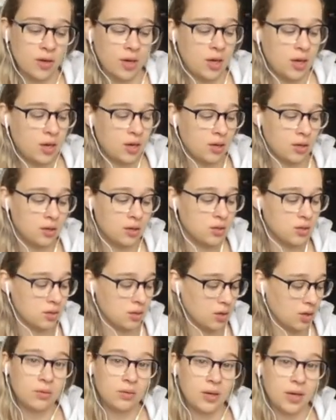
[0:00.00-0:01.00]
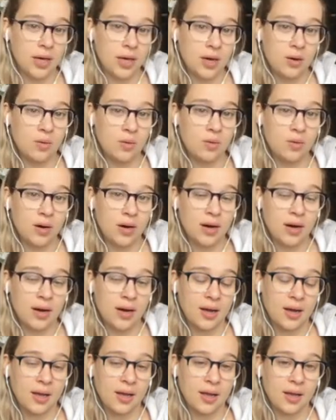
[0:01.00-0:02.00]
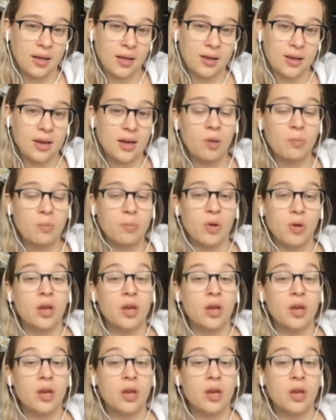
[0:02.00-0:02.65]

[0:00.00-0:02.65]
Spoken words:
and how I can help you.